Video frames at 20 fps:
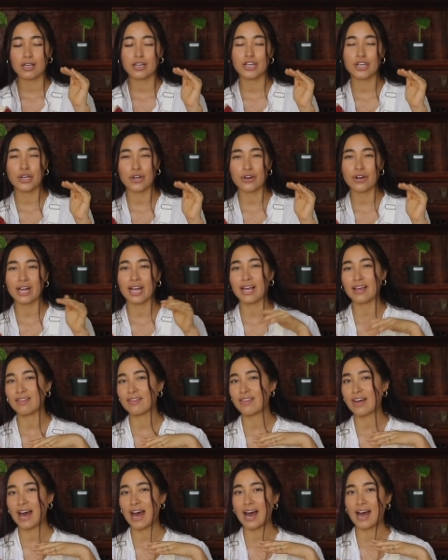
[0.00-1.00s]

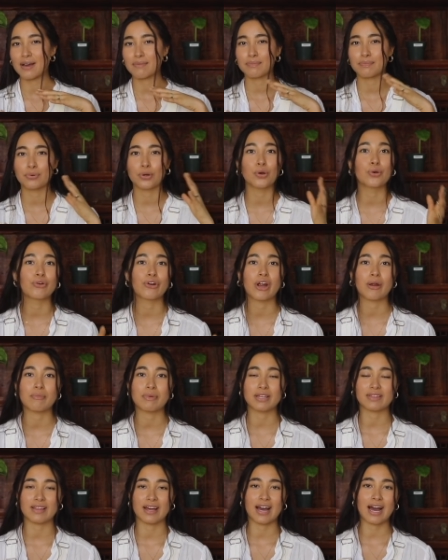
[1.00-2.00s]
curate that
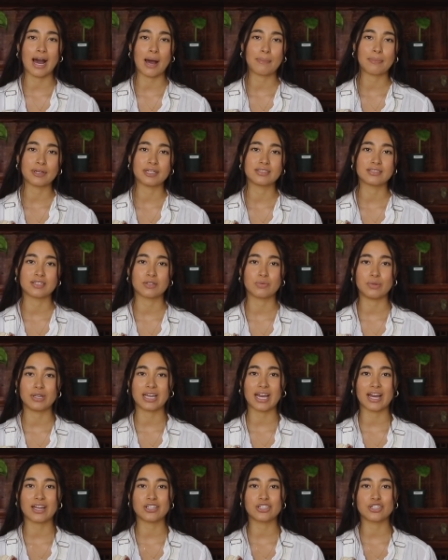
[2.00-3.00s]
programming that happens, and we
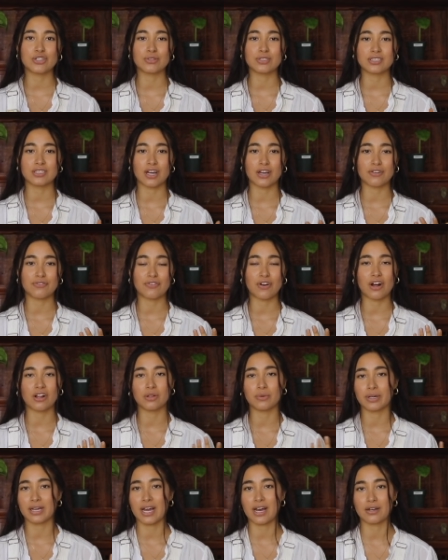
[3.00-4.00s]
can choose to
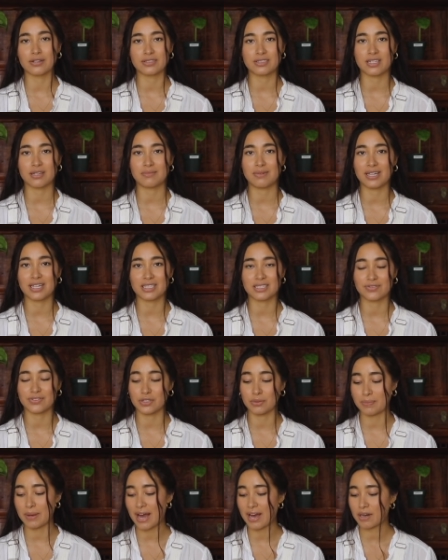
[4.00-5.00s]
unfollow accounts that make us
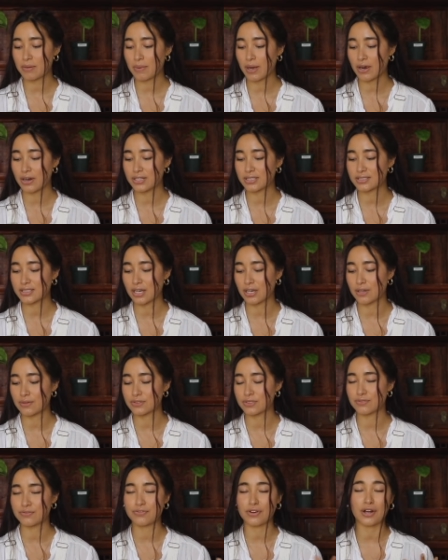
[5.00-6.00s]
feel bad about
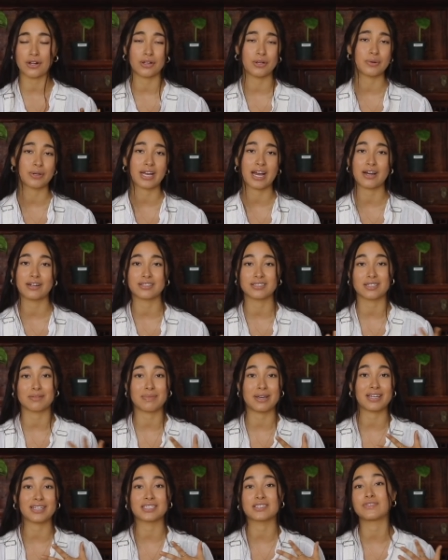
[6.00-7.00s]
ourselves and follow accounts
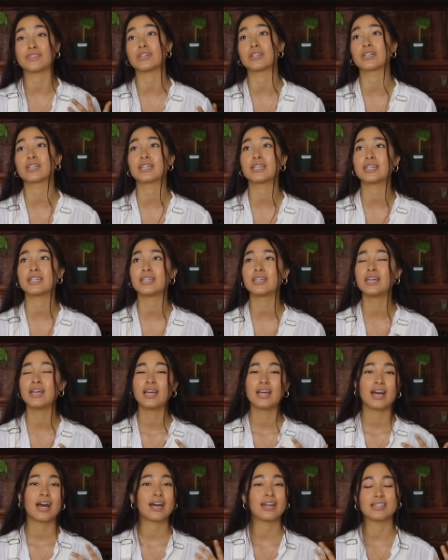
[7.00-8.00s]
that make us feel good
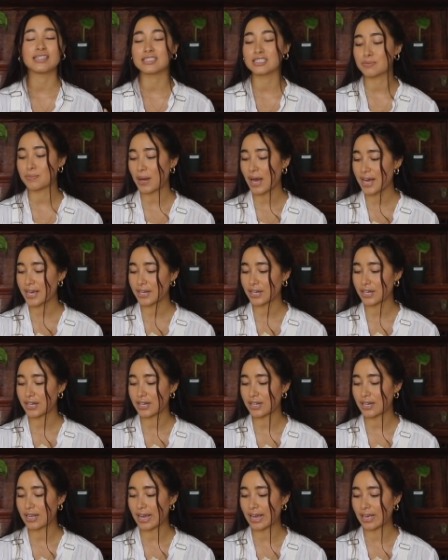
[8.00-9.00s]
and
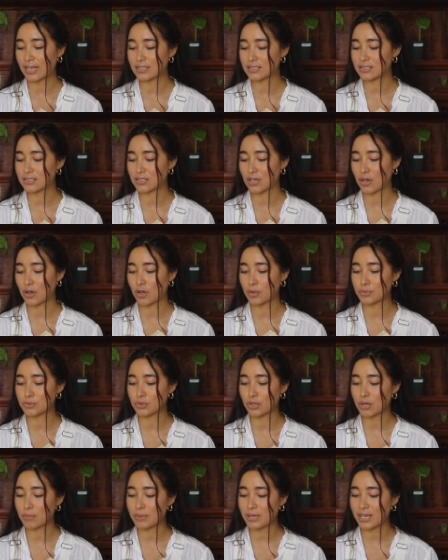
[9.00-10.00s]
inspired. And so
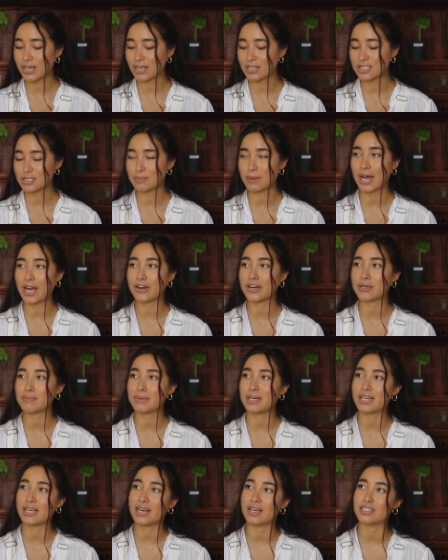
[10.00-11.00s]
absorbing
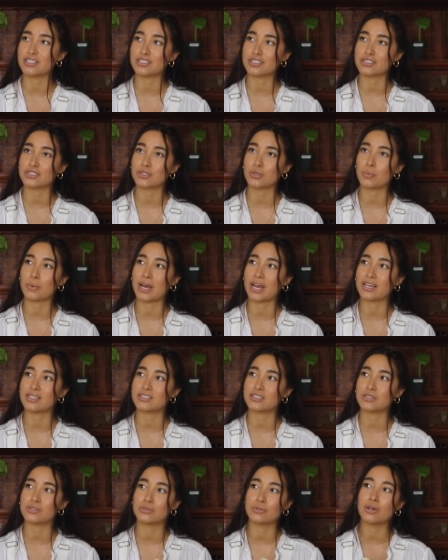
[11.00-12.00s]
inspiring media is just a way
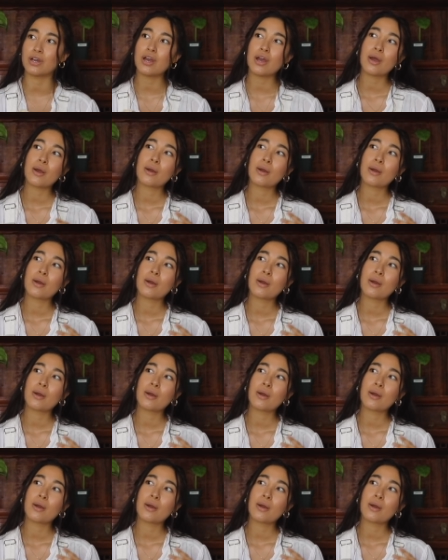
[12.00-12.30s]
to